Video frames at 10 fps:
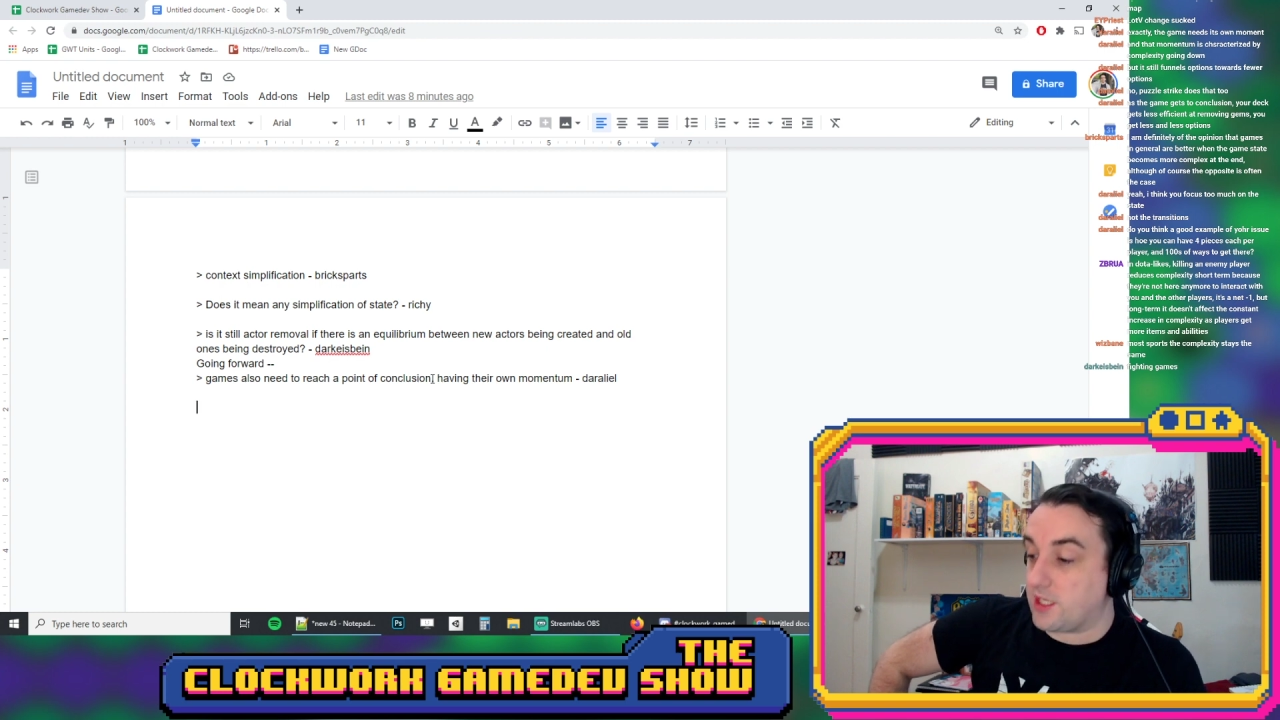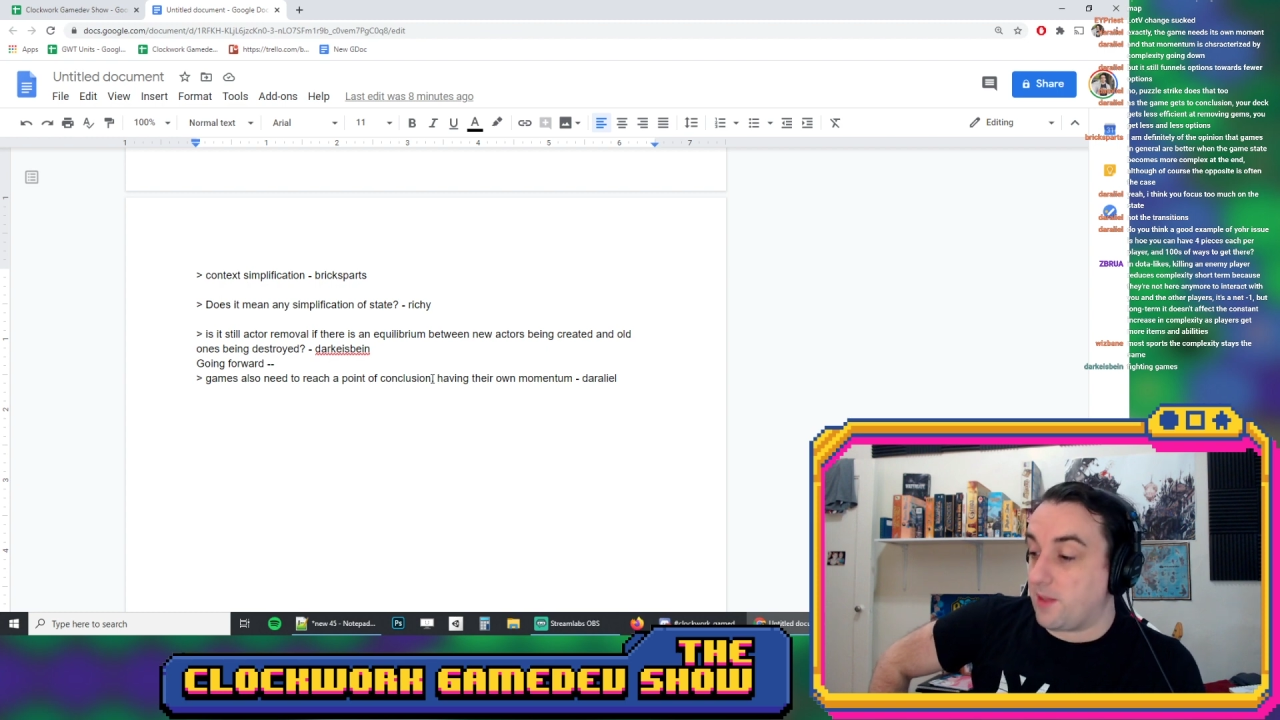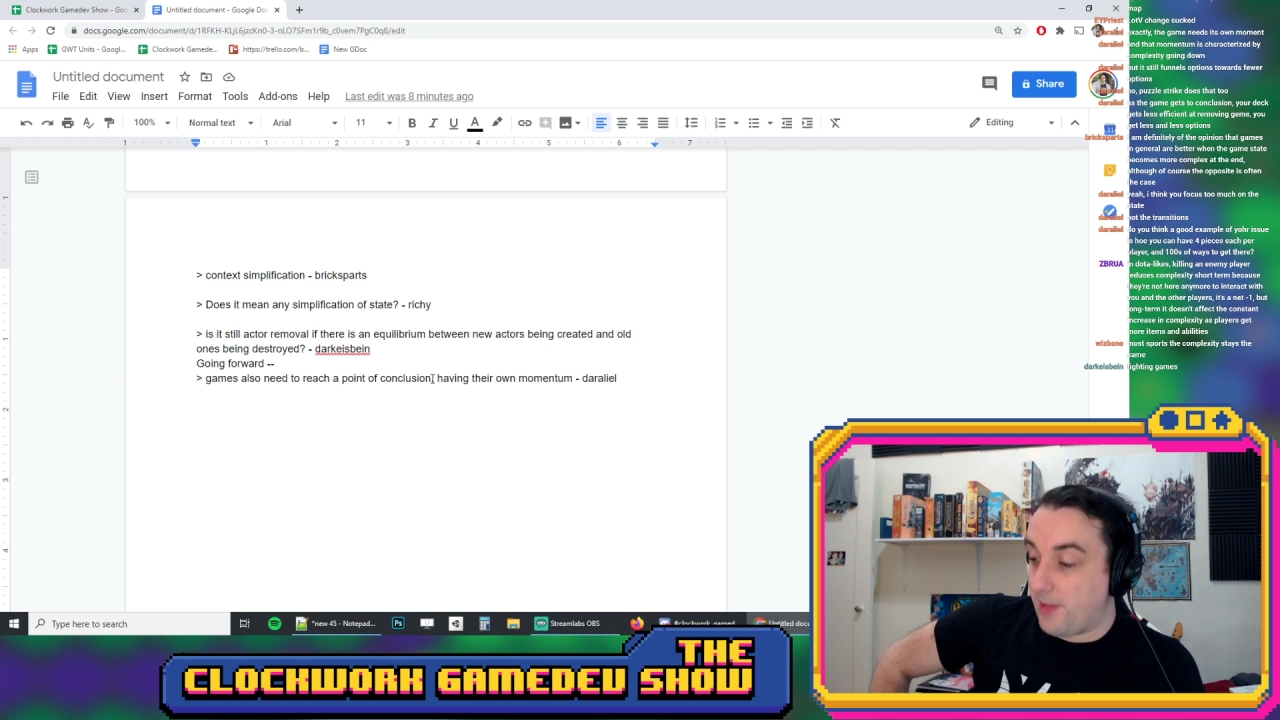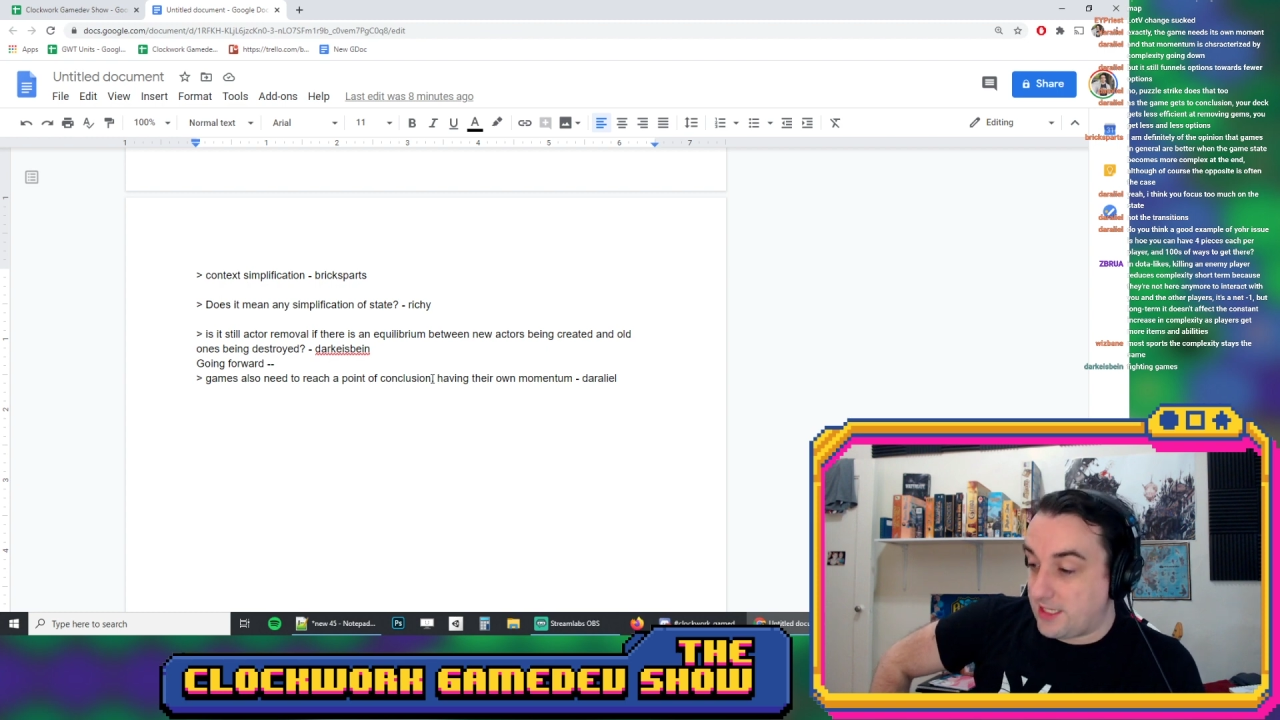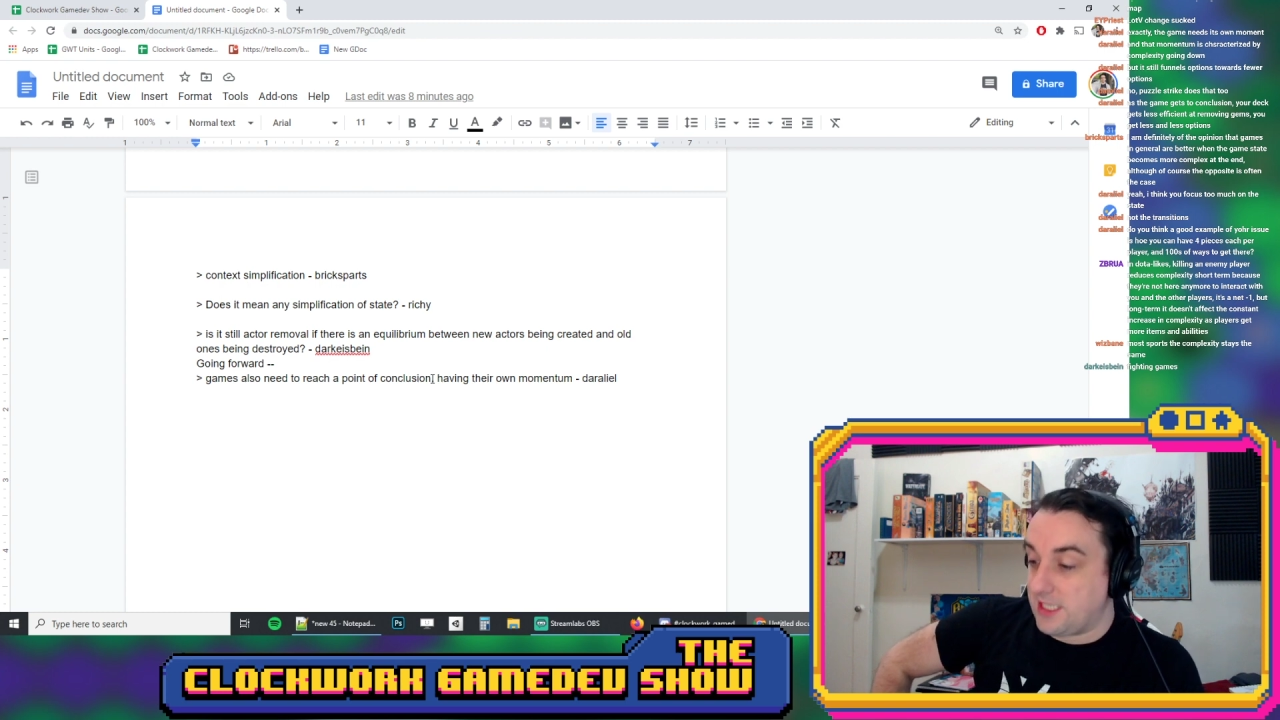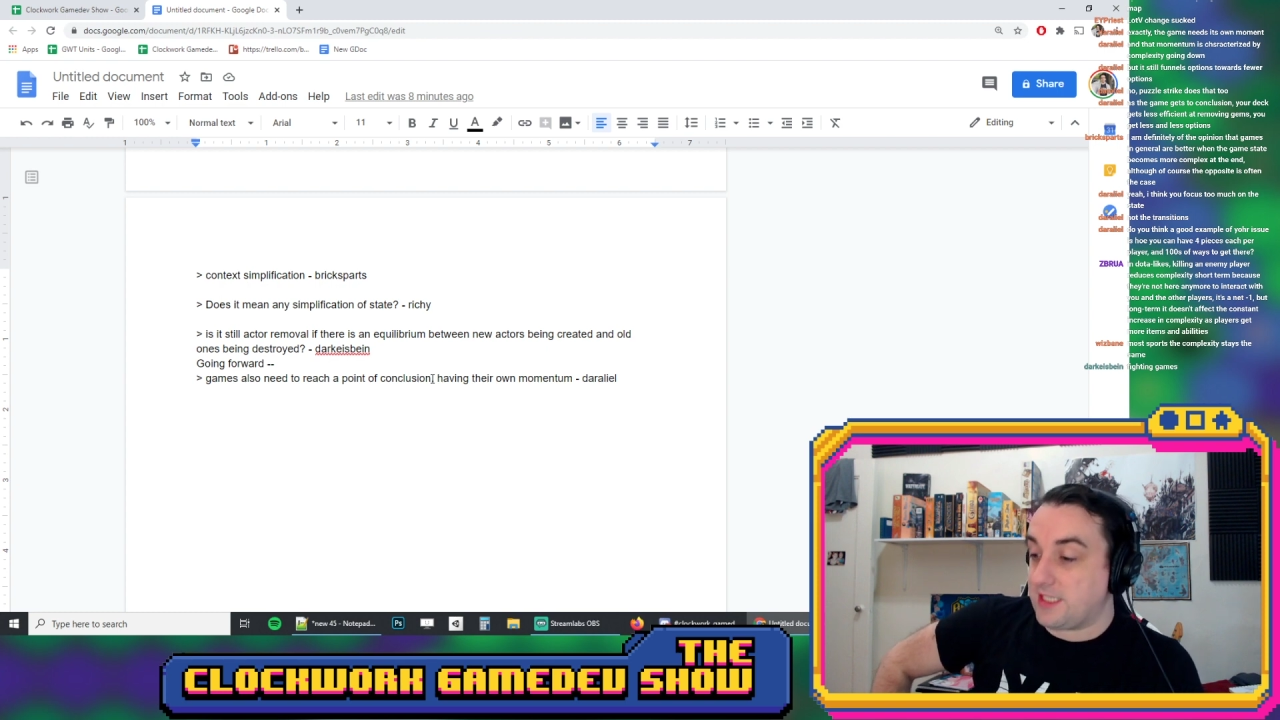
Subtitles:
the complexity